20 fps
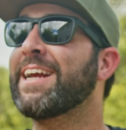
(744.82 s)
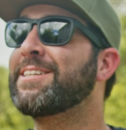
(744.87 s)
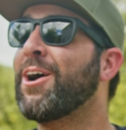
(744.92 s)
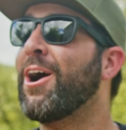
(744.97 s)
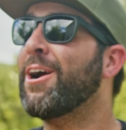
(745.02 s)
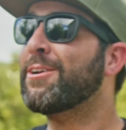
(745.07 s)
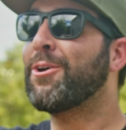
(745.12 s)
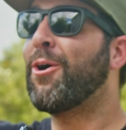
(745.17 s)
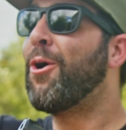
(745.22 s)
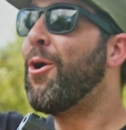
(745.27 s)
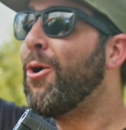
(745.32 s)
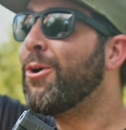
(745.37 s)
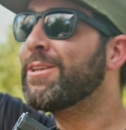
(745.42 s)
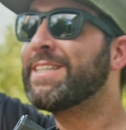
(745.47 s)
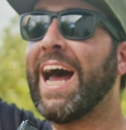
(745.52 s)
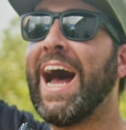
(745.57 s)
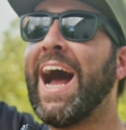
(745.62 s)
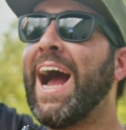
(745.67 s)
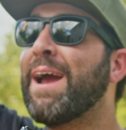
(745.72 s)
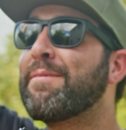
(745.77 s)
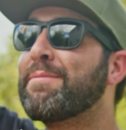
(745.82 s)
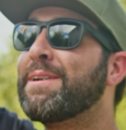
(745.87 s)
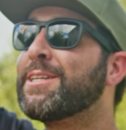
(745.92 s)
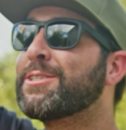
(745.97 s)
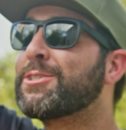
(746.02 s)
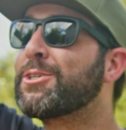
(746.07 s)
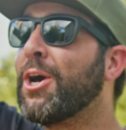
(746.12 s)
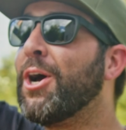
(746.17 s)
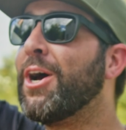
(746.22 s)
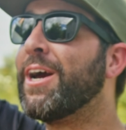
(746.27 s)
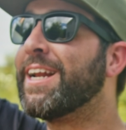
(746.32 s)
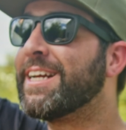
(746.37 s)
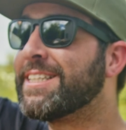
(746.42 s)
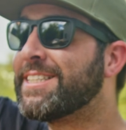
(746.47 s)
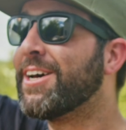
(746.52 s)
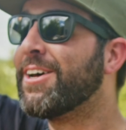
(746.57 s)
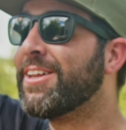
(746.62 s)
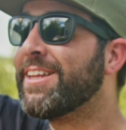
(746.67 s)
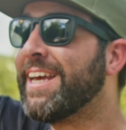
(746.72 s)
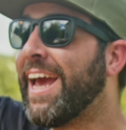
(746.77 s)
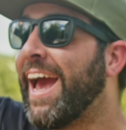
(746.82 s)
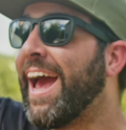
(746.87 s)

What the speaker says: talked the whole time and it's good until the